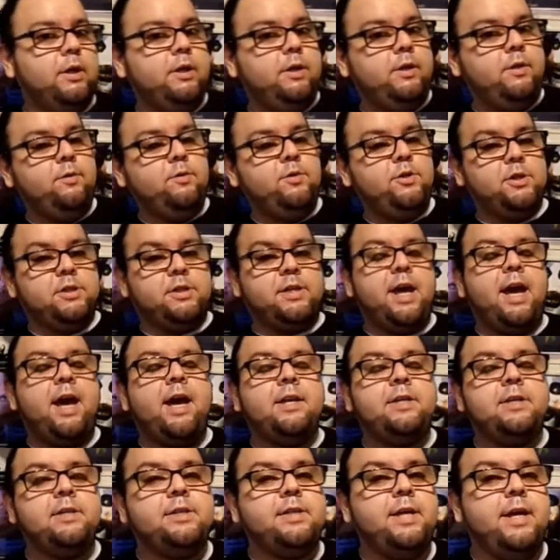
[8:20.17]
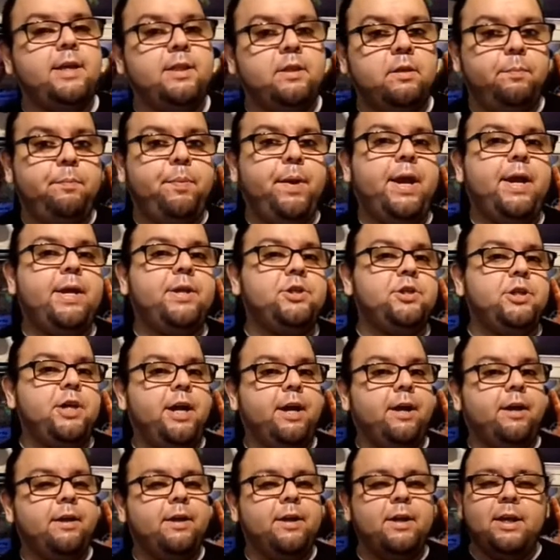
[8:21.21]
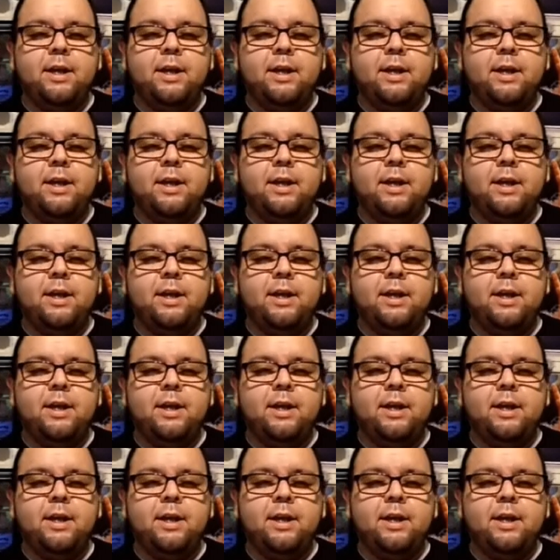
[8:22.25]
You just had to take the paycheck.